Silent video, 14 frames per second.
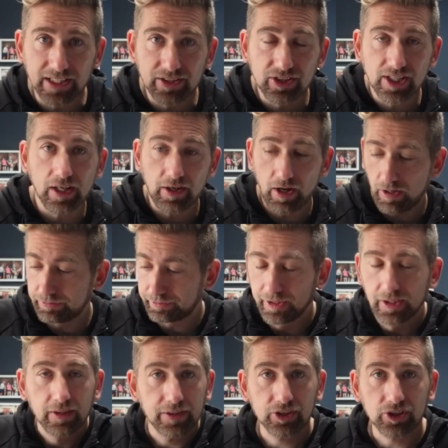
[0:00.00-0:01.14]
I need to turn off
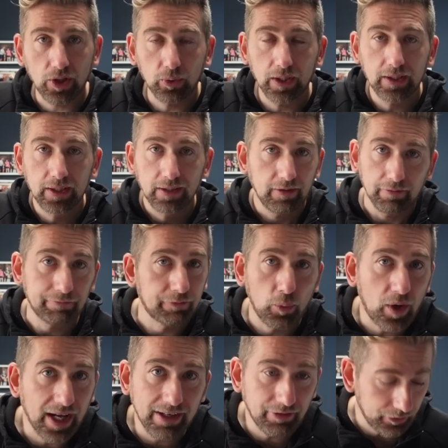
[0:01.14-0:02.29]
the solar for
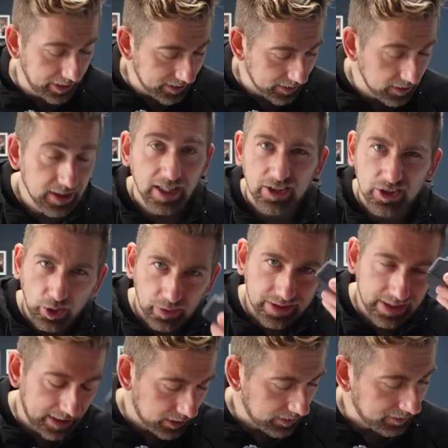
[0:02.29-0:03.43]
whatever reason. It's
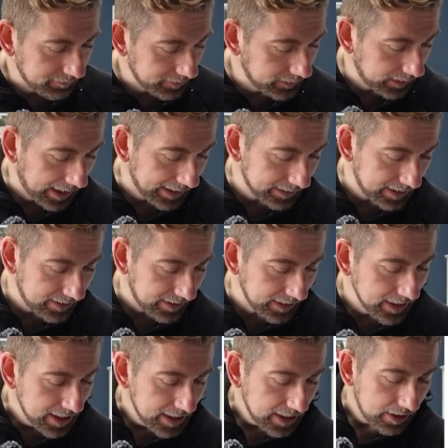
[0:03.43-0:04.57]
always nice to have a little handy
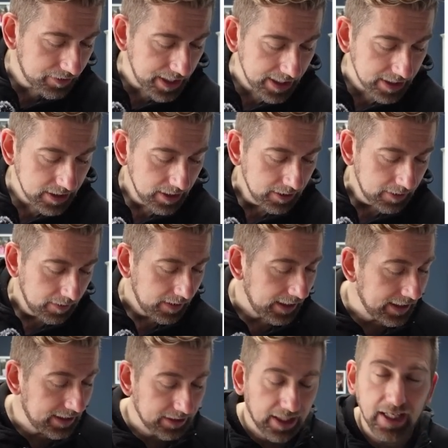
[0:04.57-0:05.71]
thing. And then
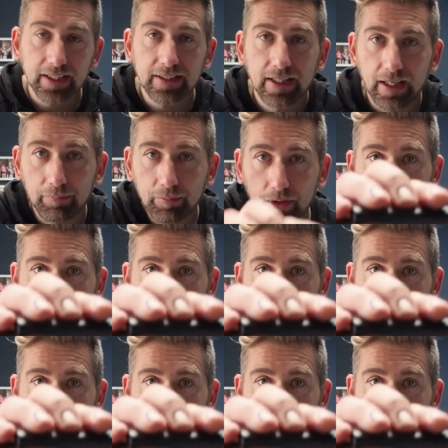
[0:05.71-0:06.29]
inline, I'm